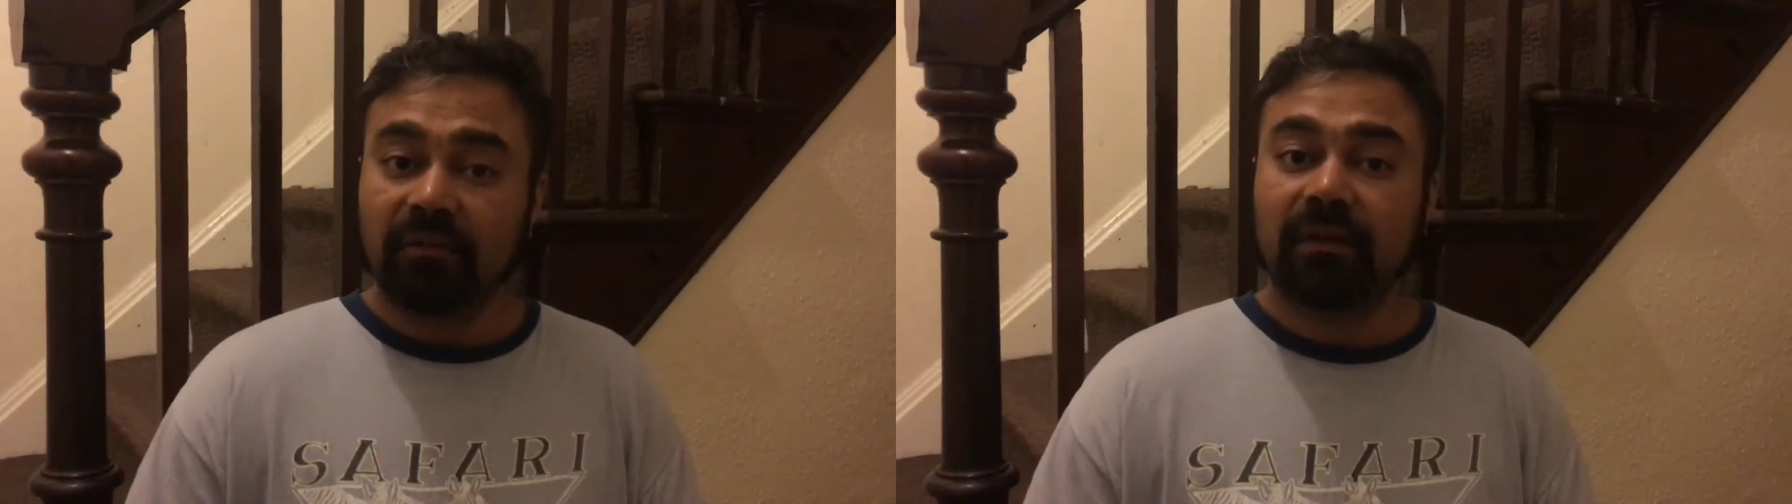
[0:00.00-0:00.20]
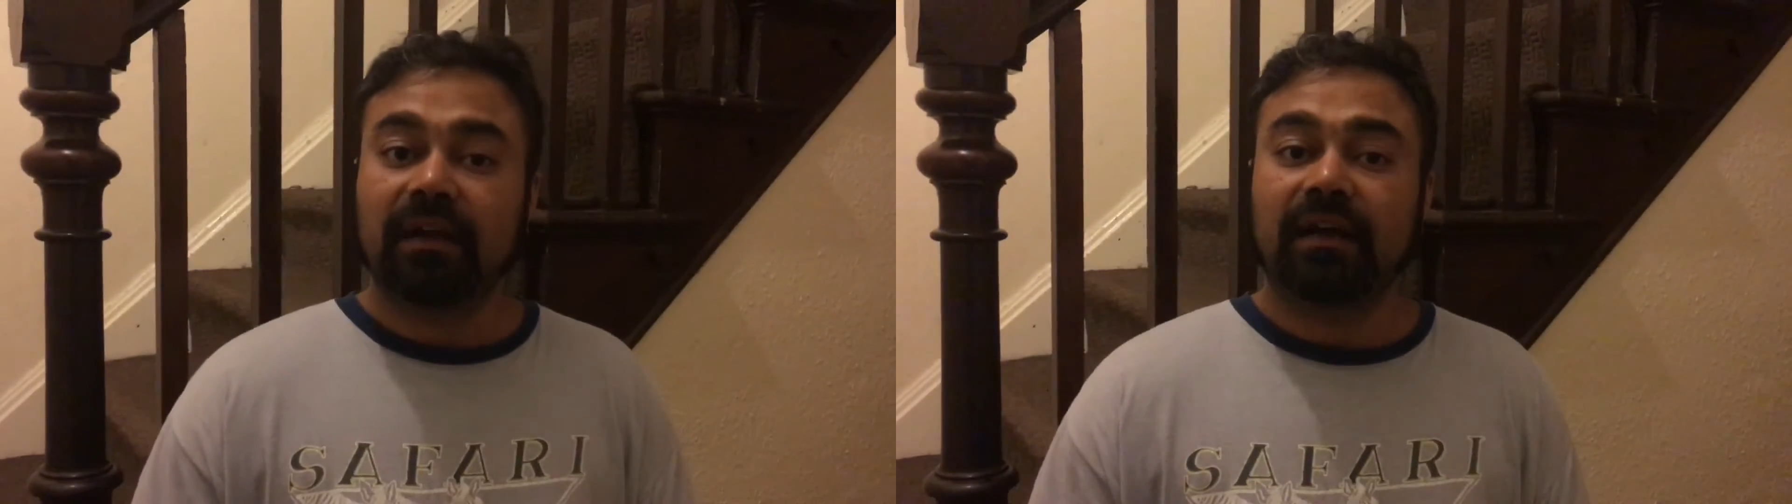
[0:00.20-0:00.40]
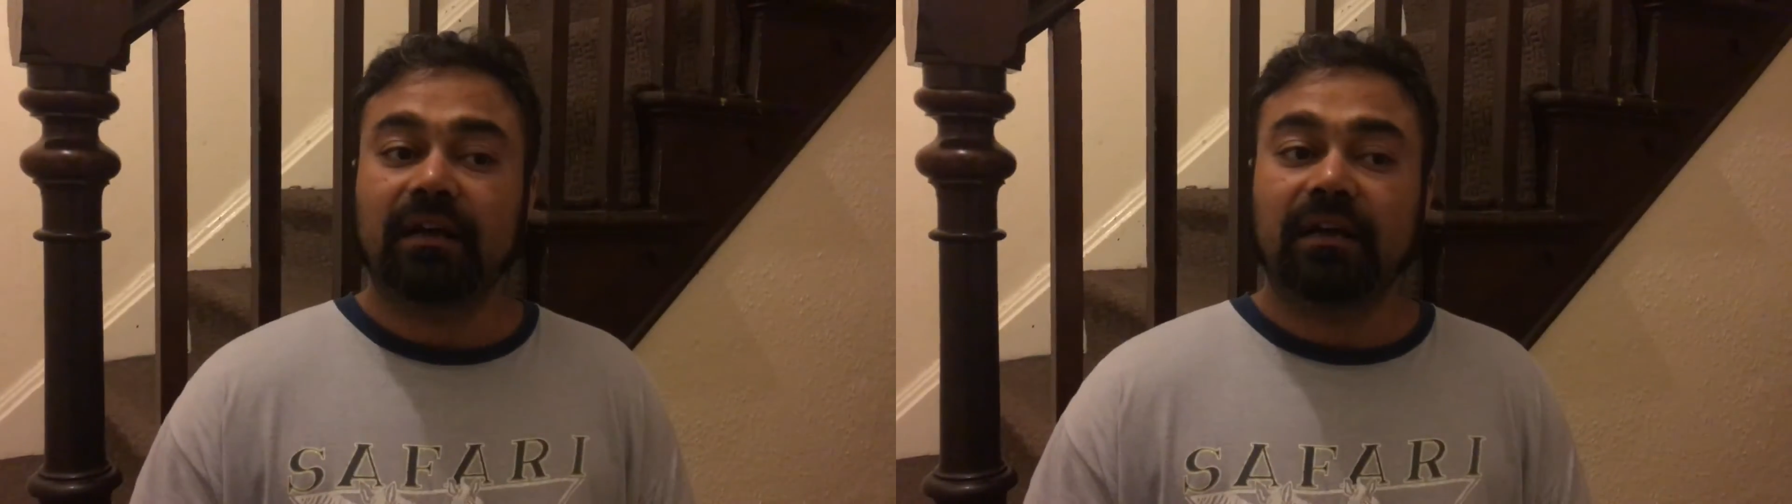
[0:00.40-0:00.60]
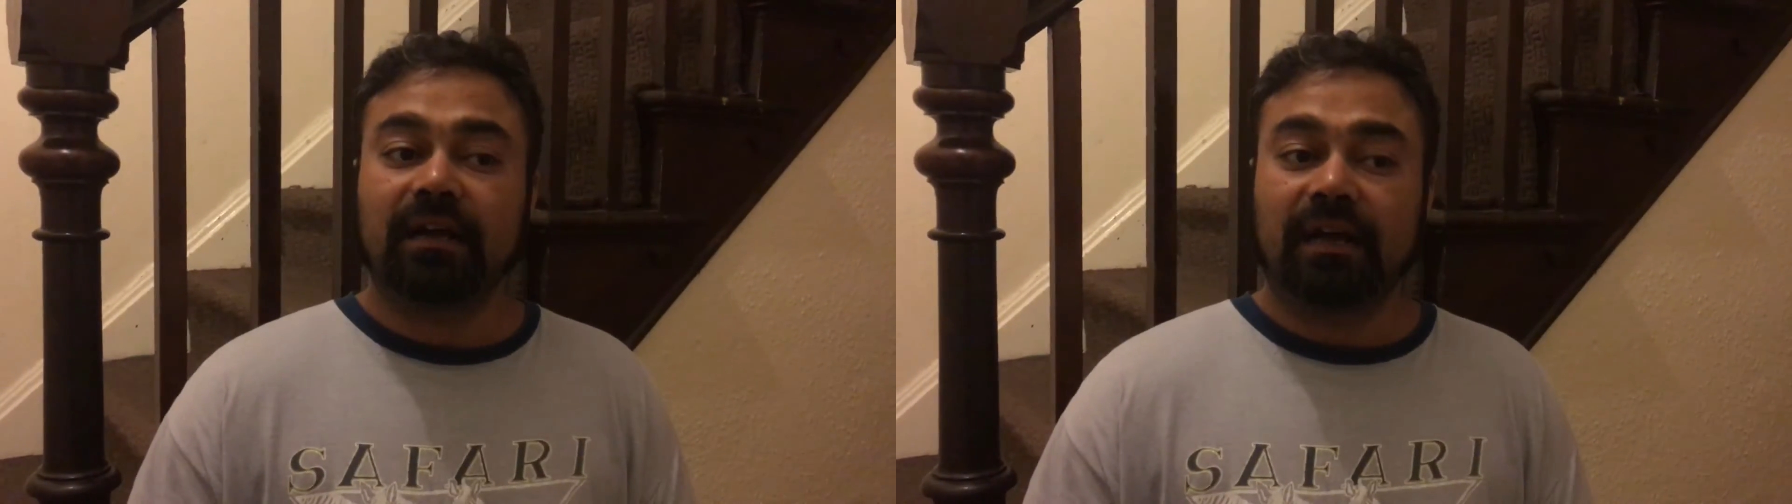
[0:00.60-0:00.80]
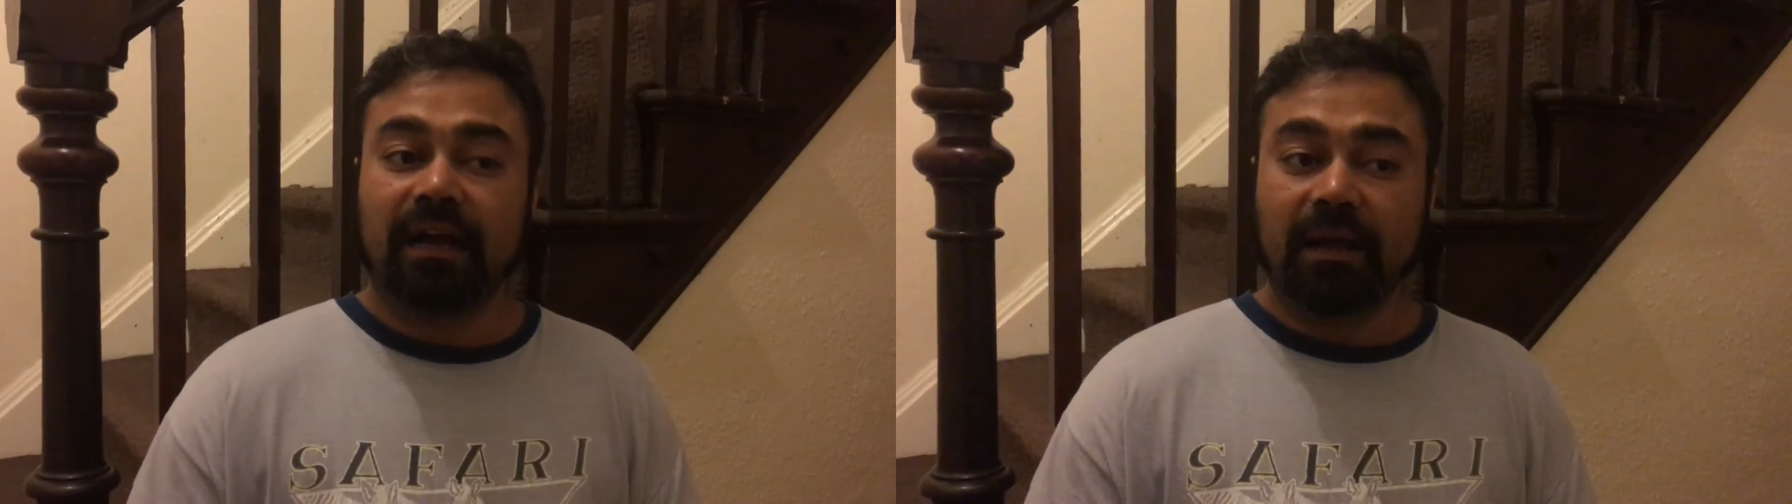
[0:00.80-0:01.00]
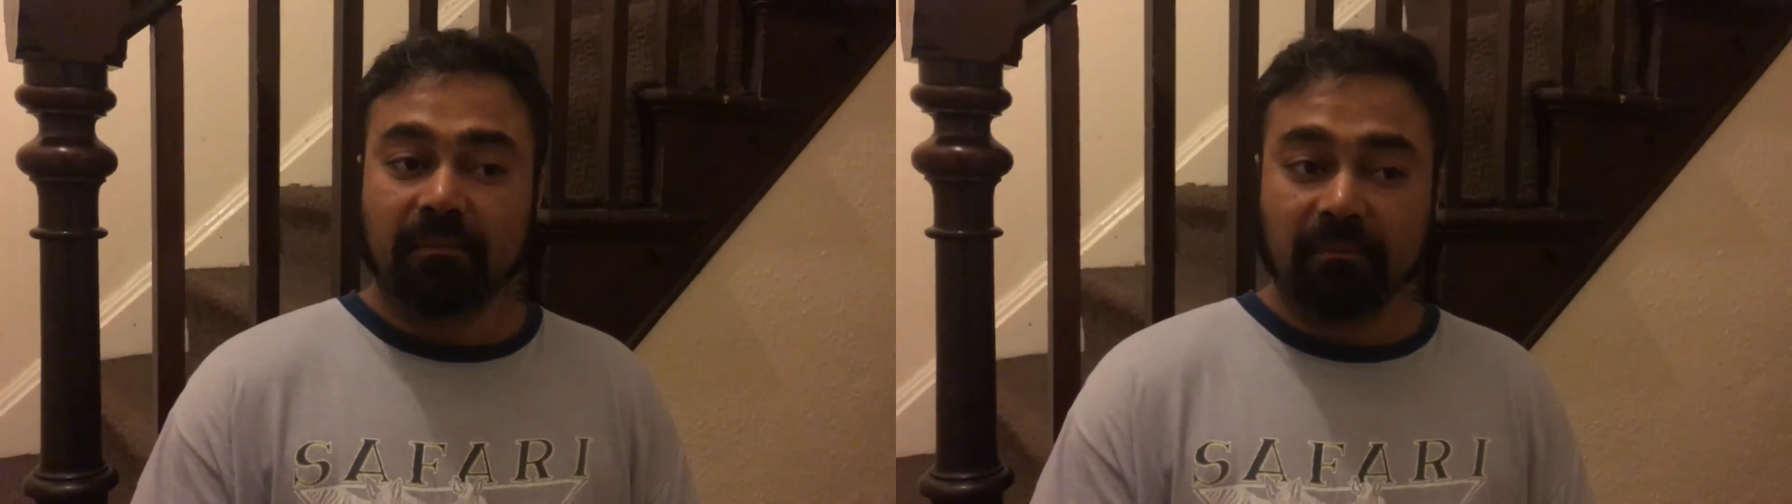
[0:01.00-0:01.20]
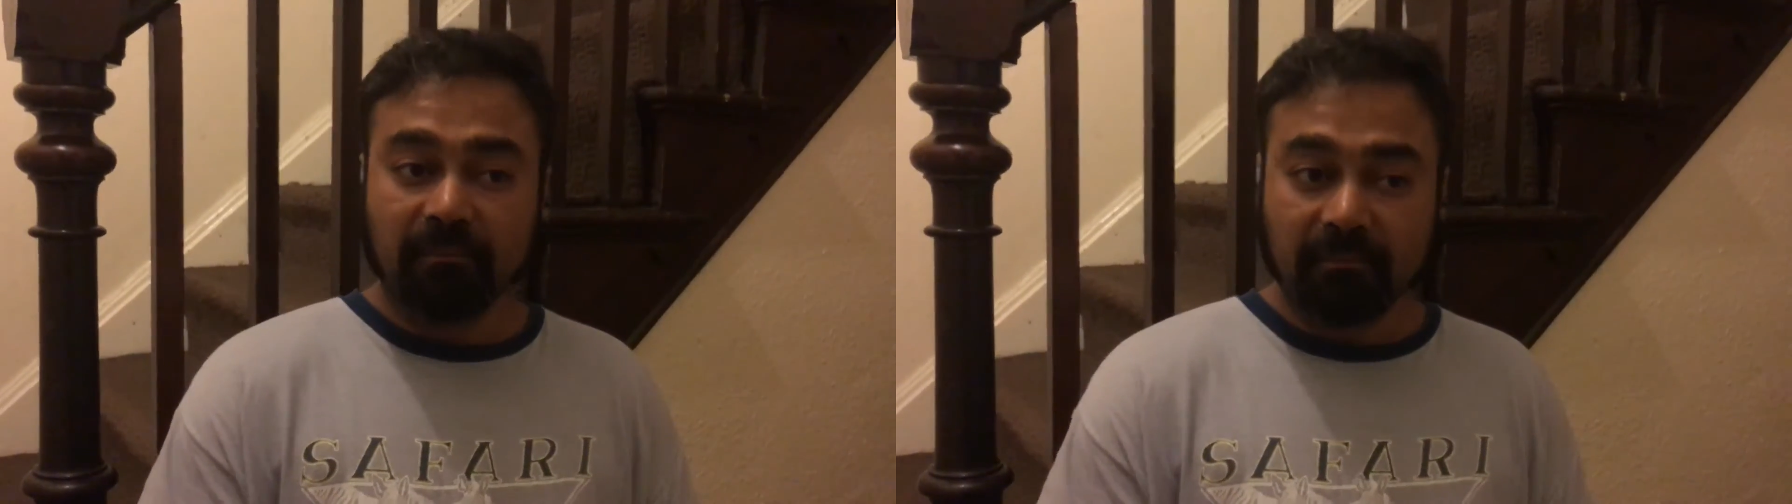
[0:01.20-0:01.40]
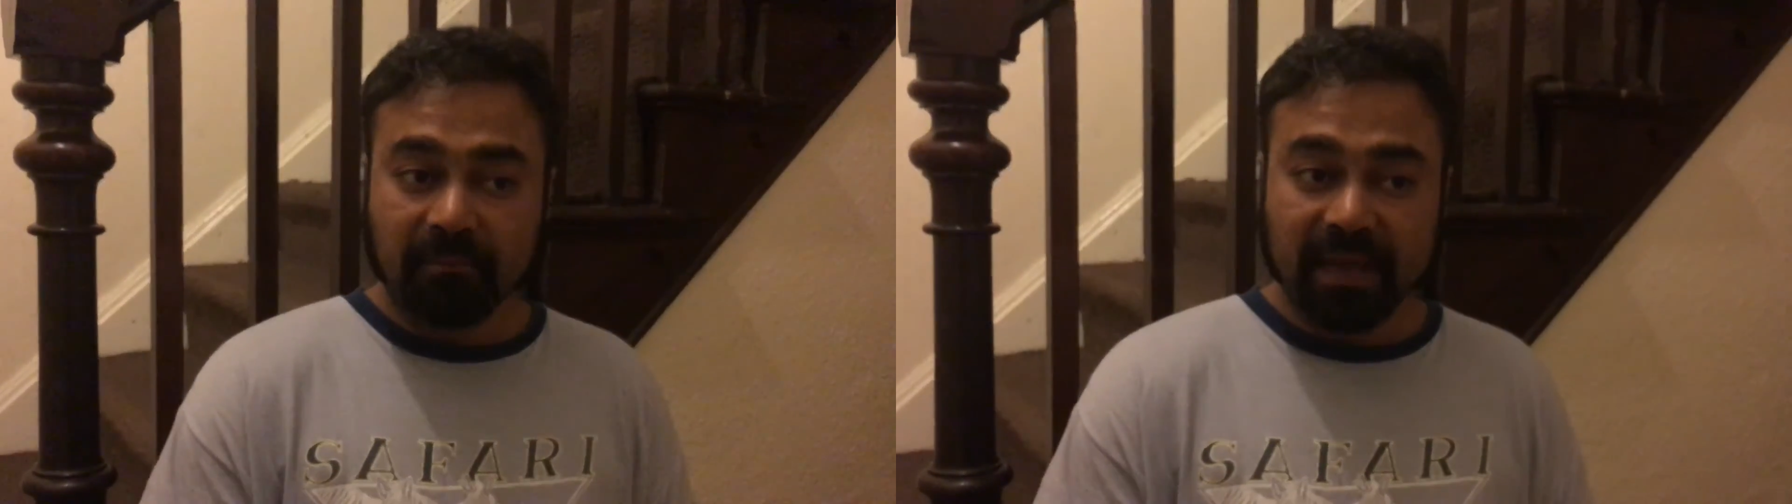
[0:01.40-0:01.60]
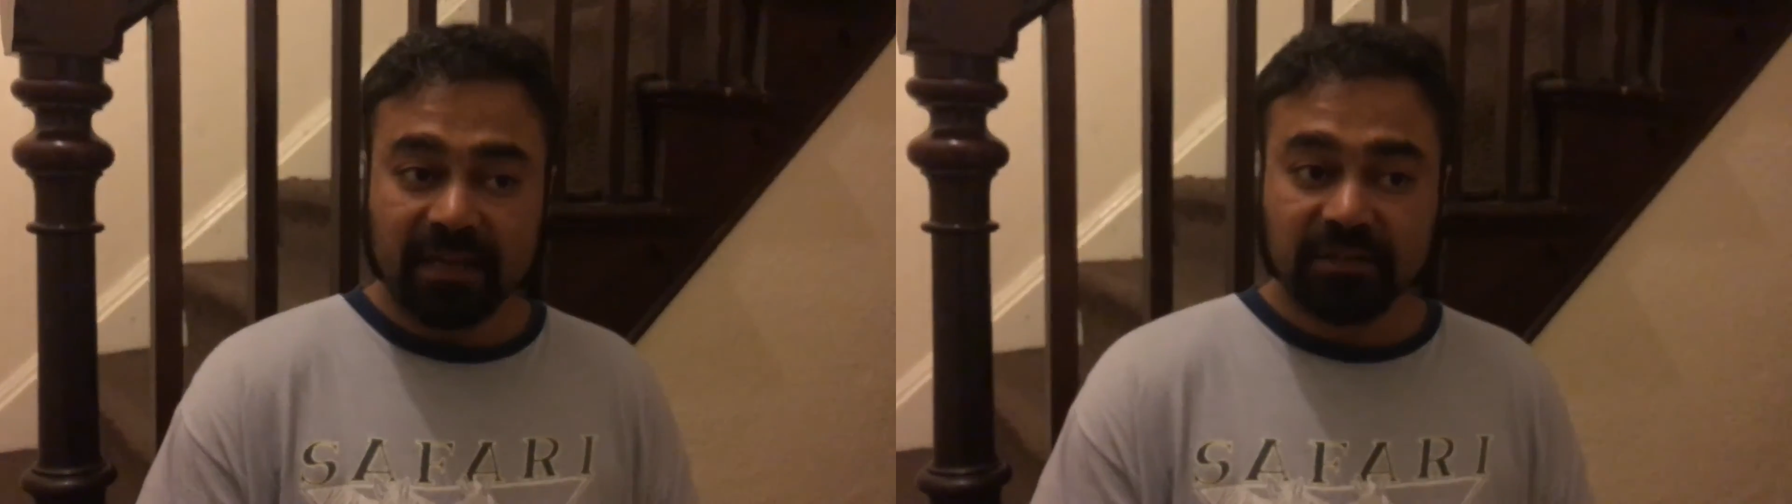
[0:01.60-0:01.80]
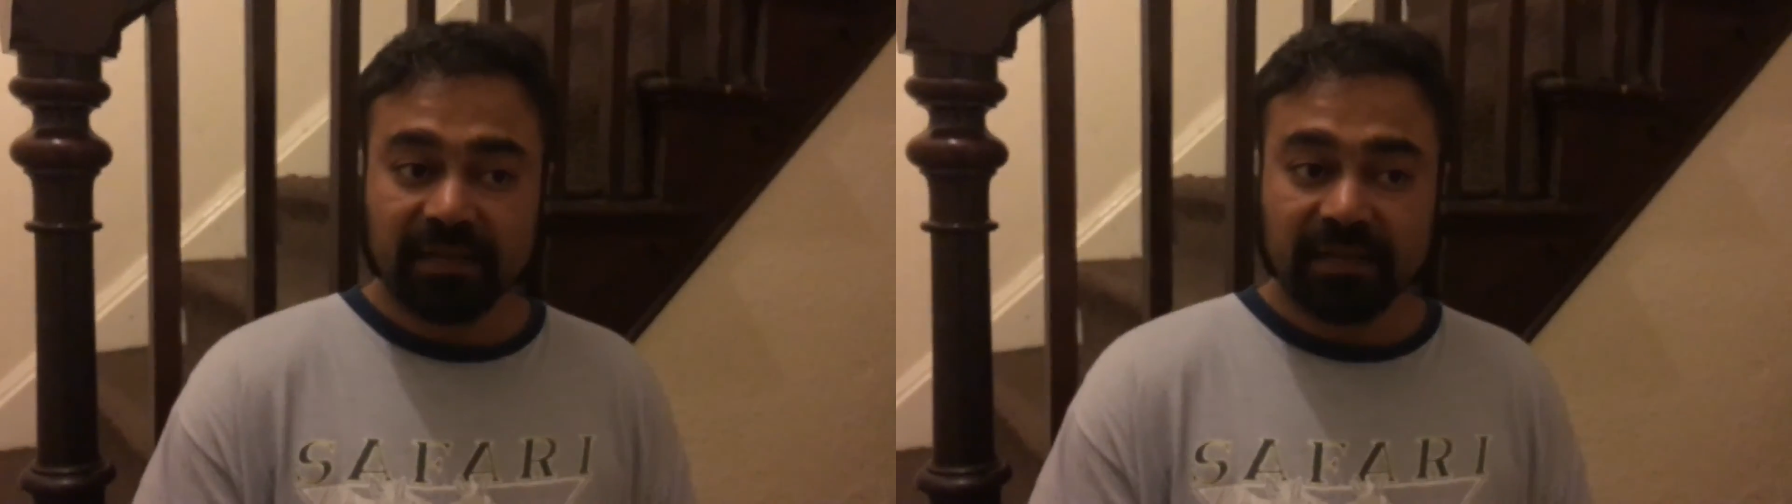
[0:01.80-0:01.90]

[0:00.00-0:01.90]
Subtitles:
Well, managed